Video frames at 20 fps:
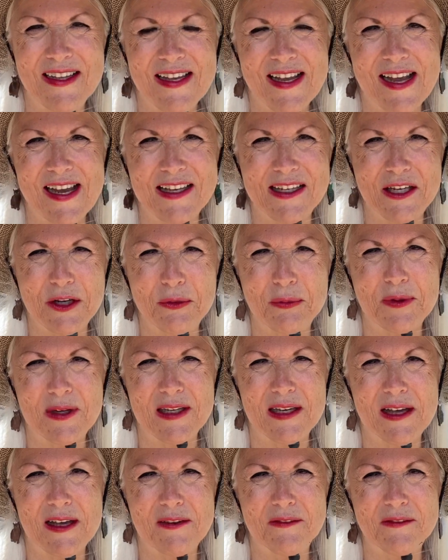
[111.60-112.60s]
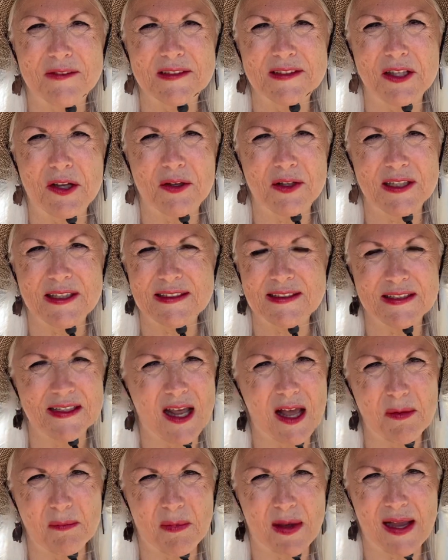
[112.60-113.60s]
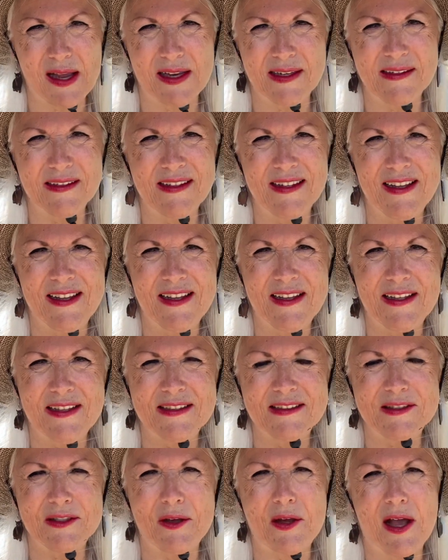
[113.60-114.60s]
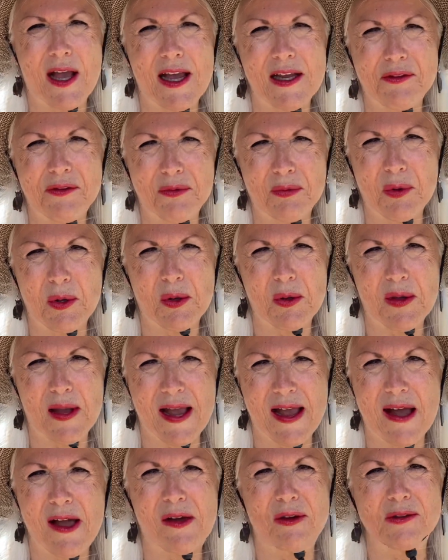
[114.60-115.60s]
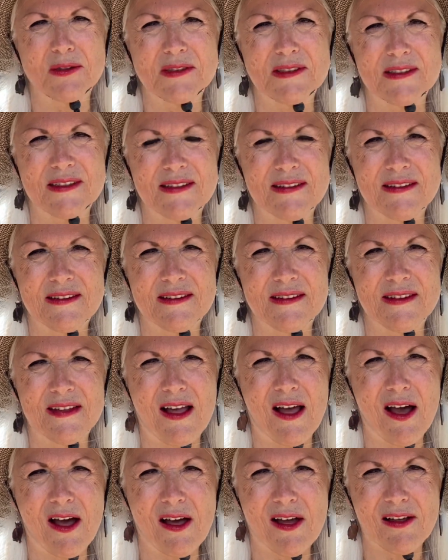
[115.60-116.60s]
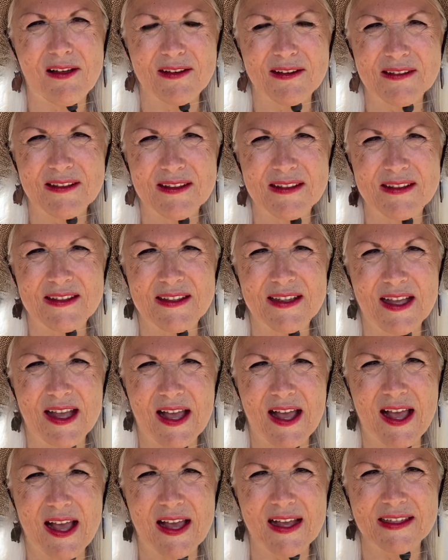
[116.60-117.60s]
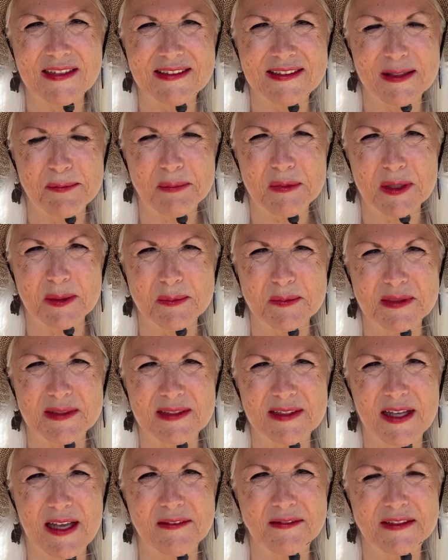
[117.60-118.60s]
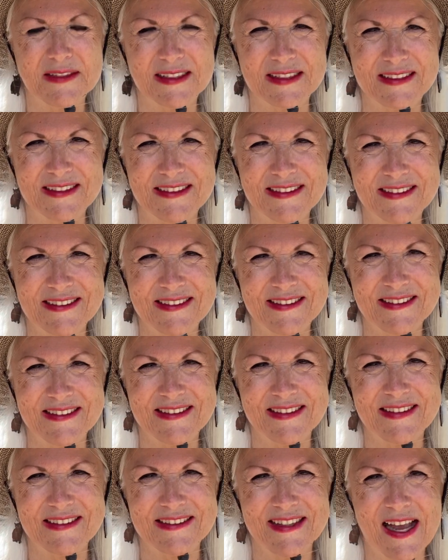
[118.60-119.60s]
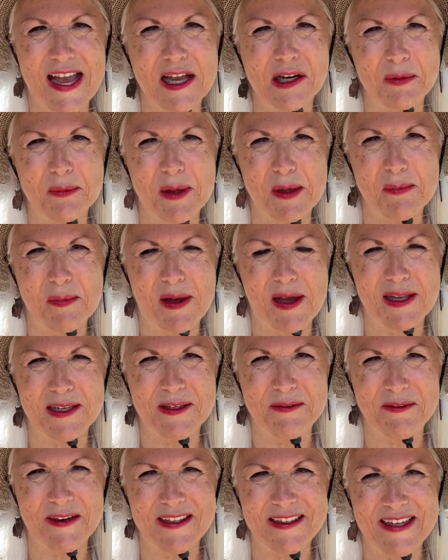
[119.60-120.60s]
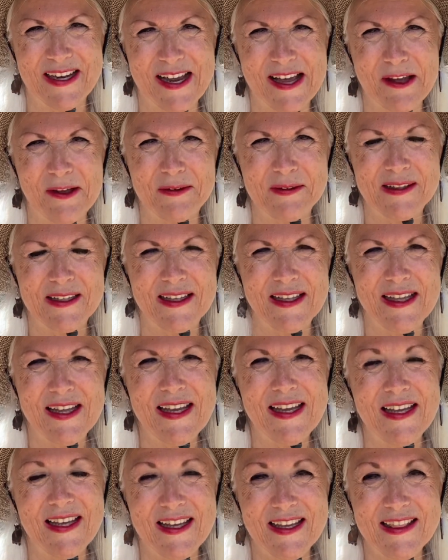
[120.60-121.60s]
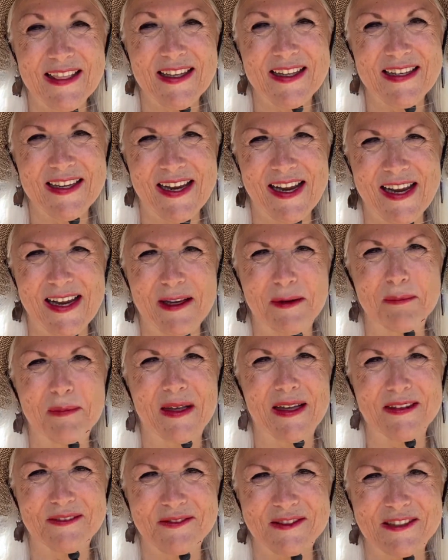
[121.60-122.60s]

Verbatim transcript: and get rid of. So it's not mine. So I throw out all uh, symptoms of sickness and disease out of my body right now in the name of